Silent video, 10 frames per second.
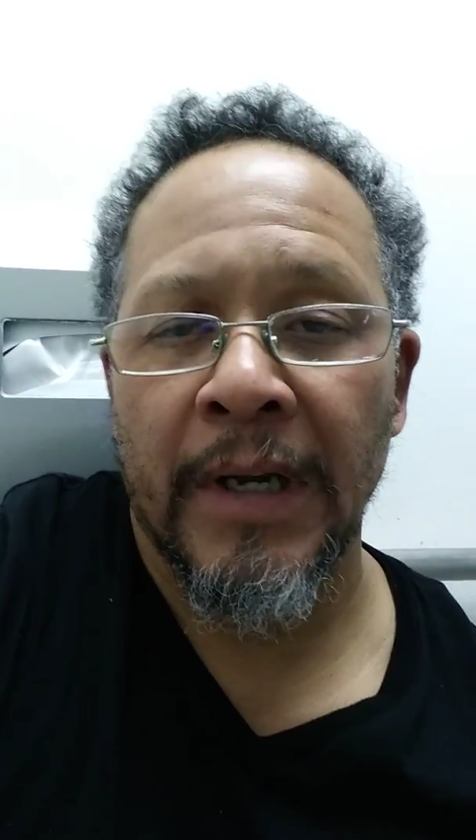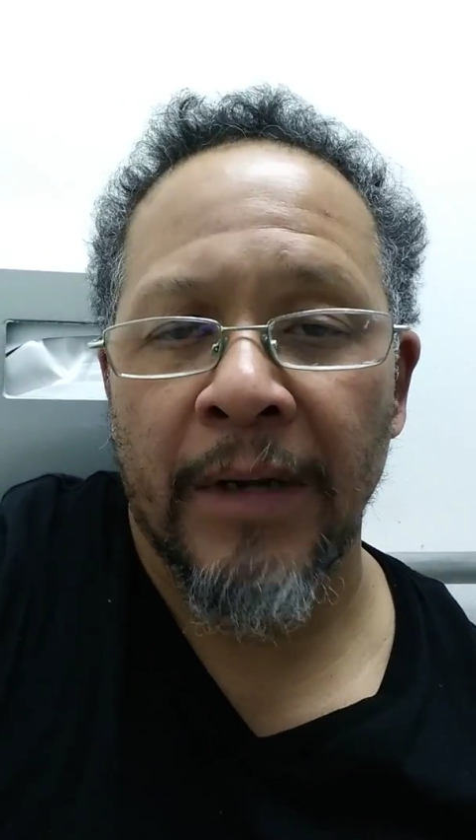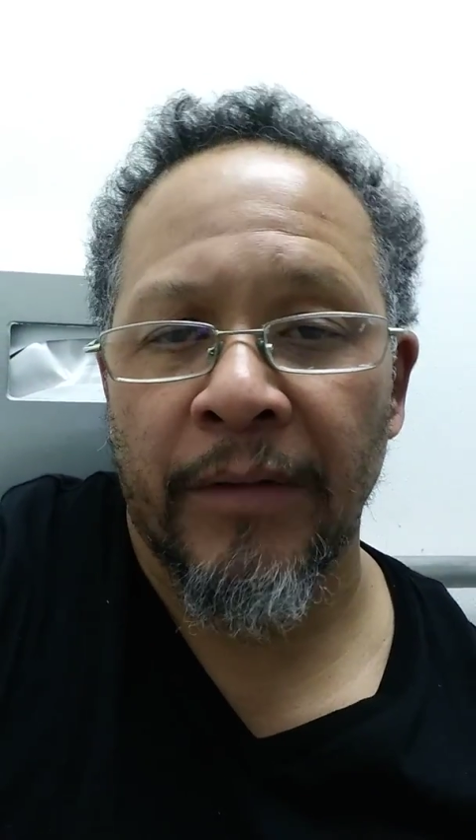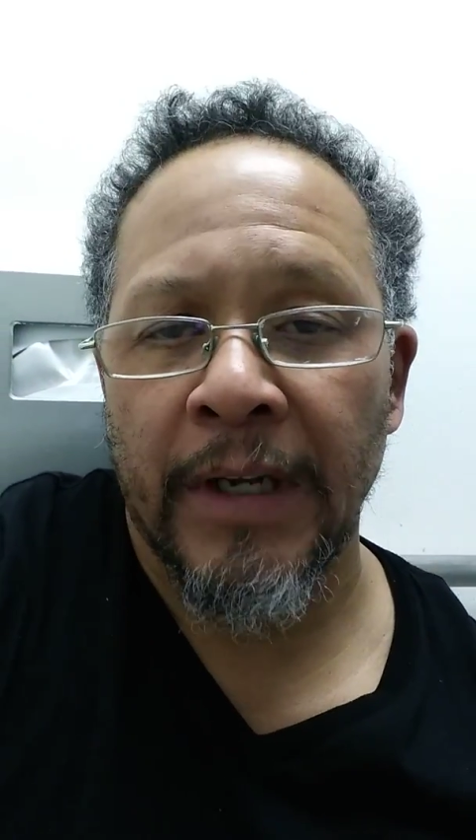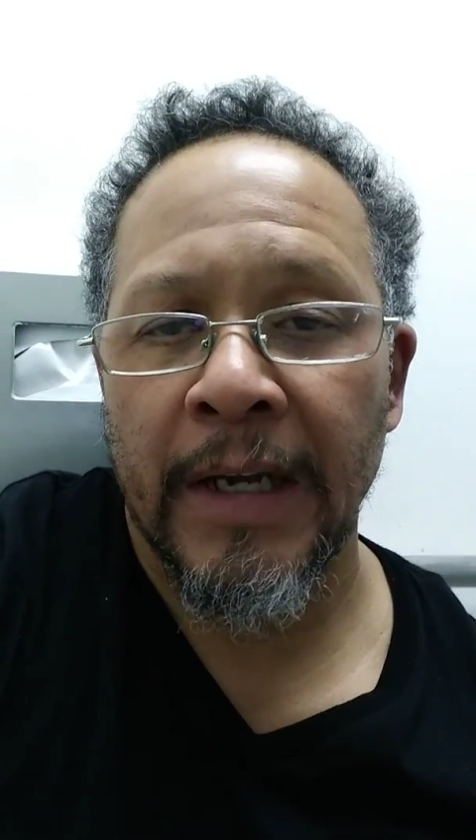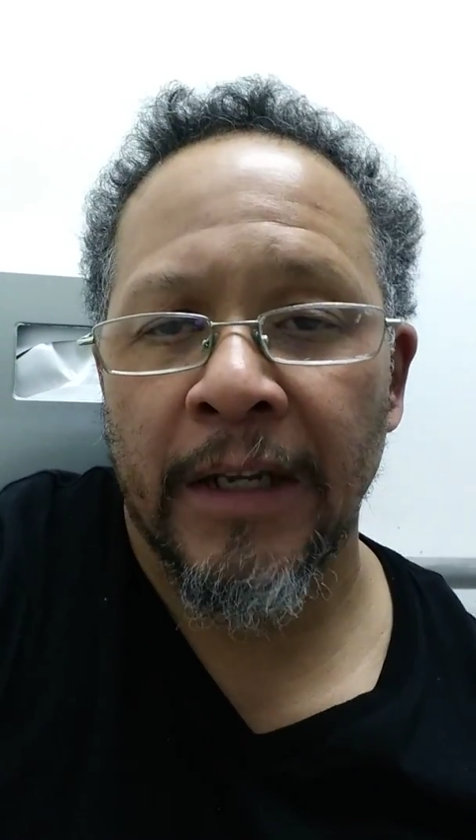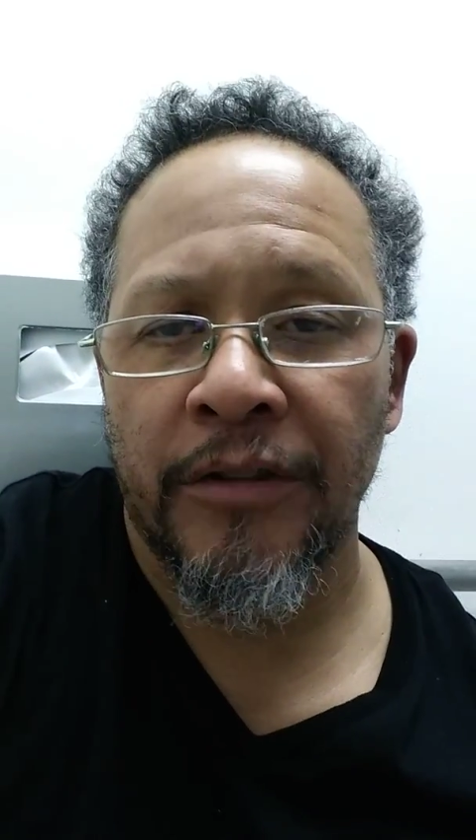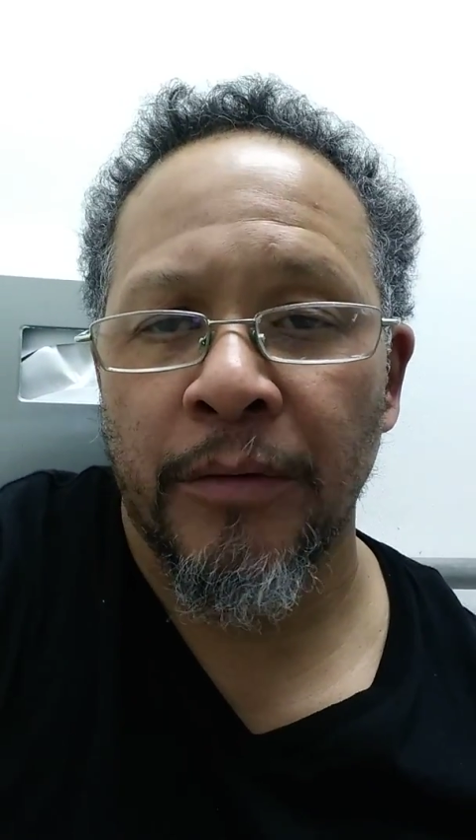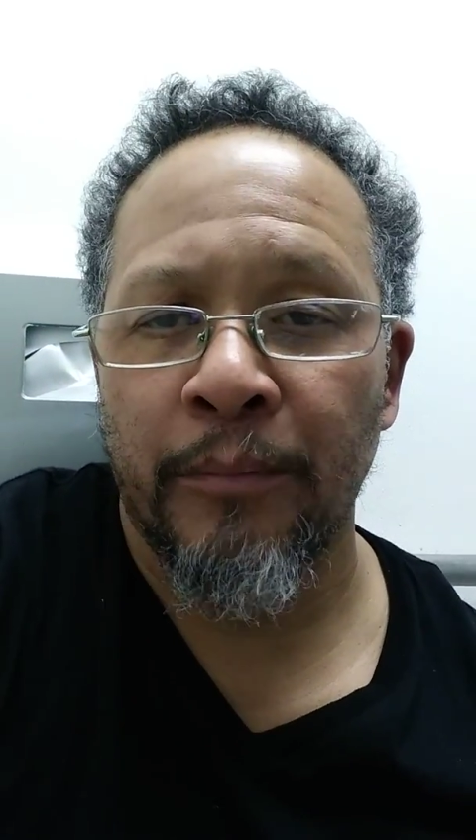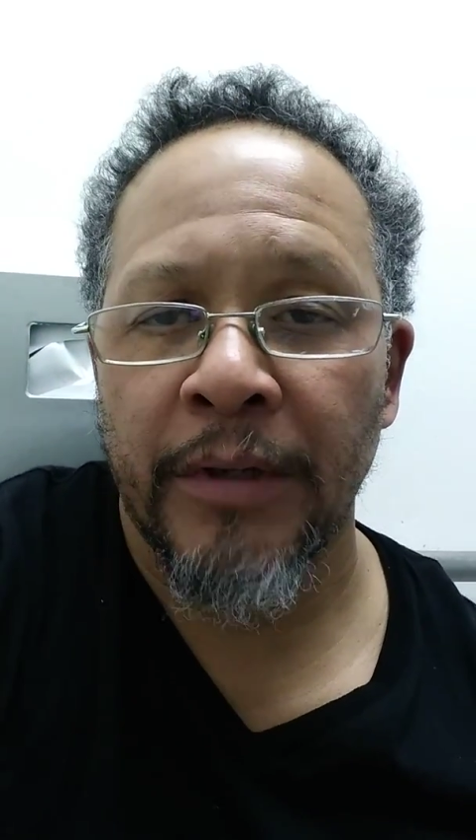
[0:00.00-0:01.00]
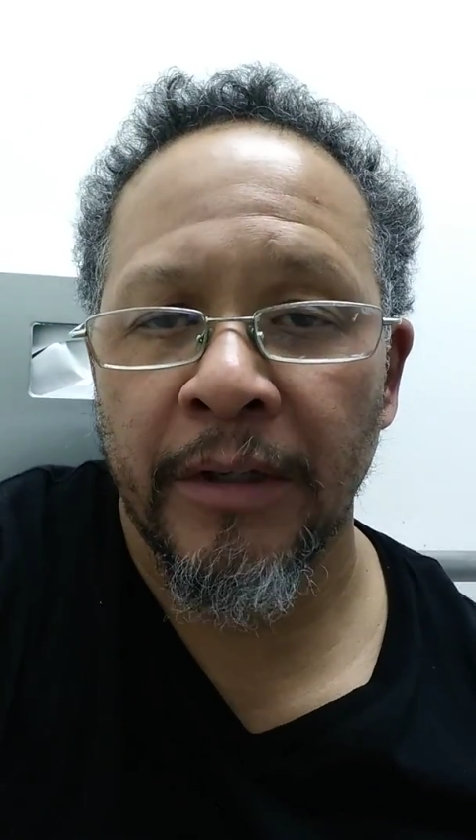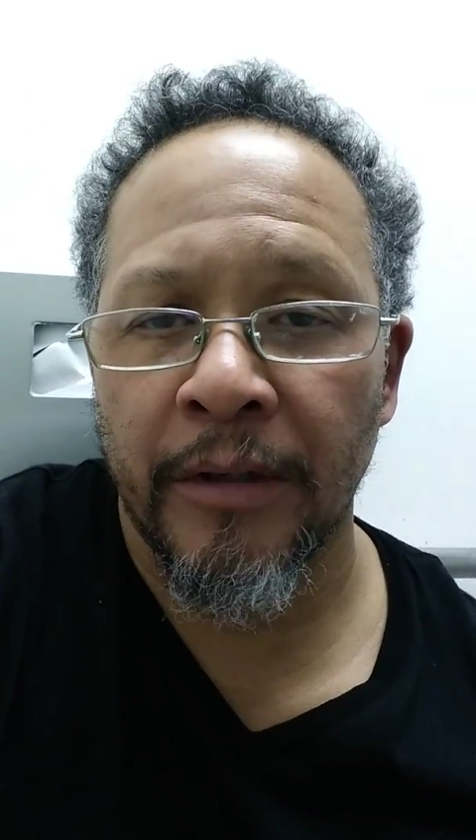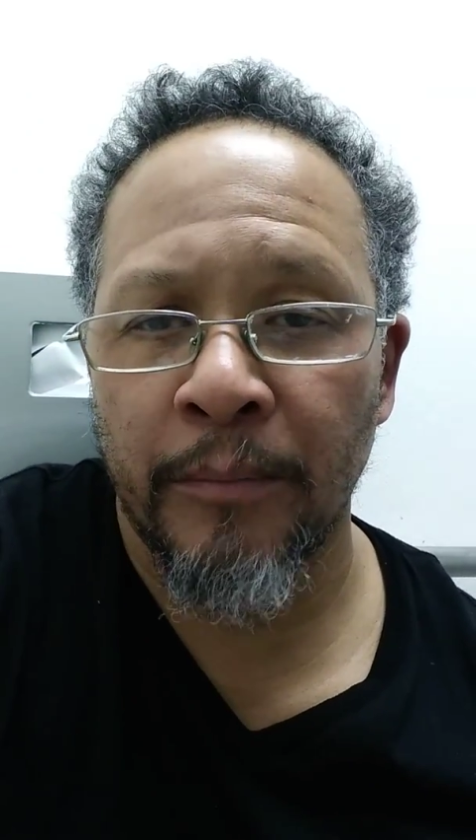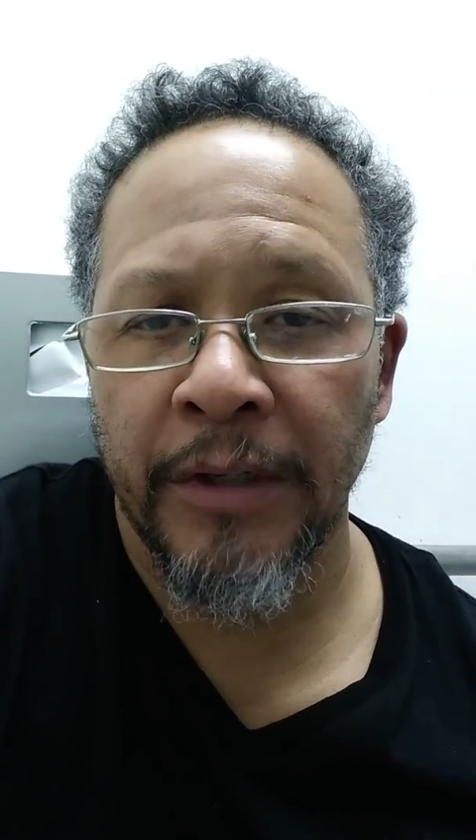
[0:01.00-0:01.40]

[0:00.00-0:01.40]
I haven't had to appear